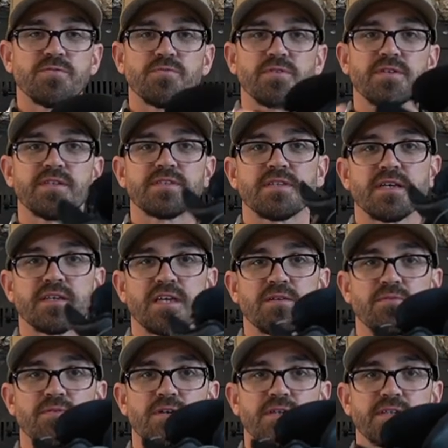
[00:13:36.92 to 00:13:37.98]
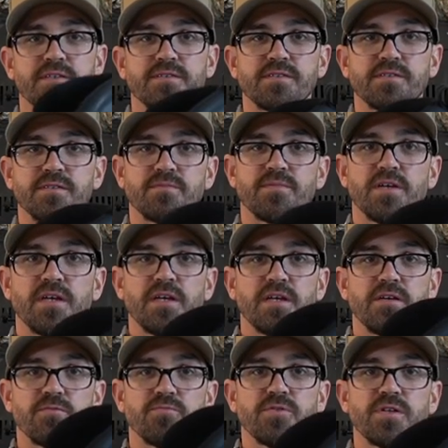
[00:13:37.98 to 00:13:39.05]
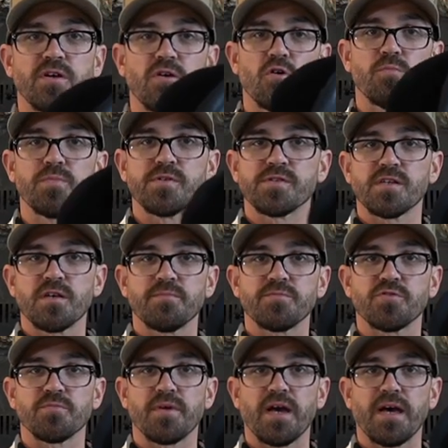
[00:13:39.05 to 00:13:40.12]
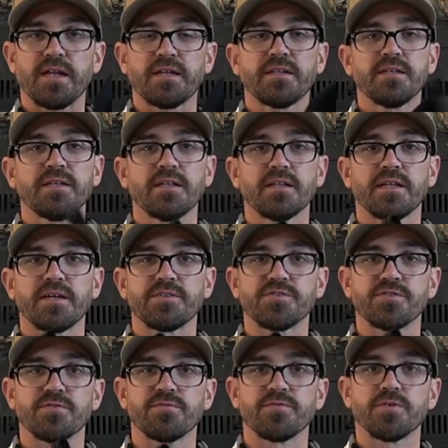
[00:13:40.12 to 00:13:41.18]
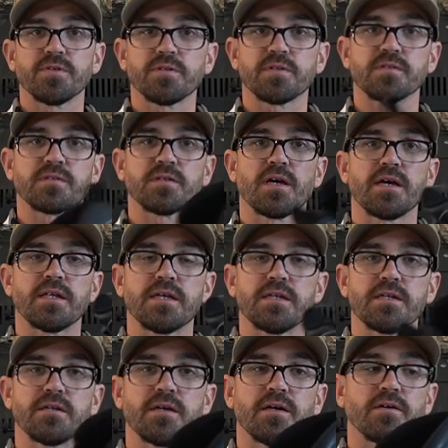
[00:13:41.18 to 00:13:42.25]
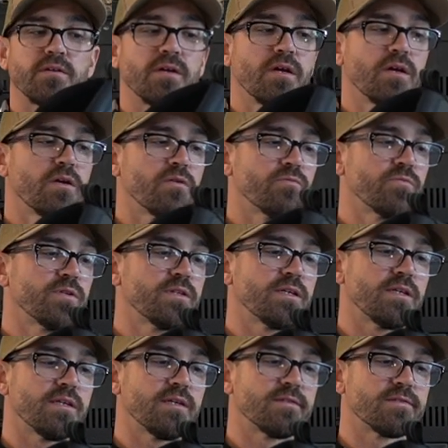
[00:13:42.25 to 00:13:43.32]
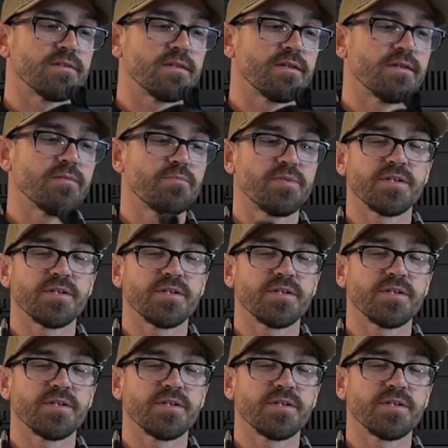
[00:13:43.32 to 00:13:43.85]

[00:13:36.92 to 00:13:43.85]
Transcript: you release that cable locking system, it really opens up dramatically and allows your foot to slide in and out really easily.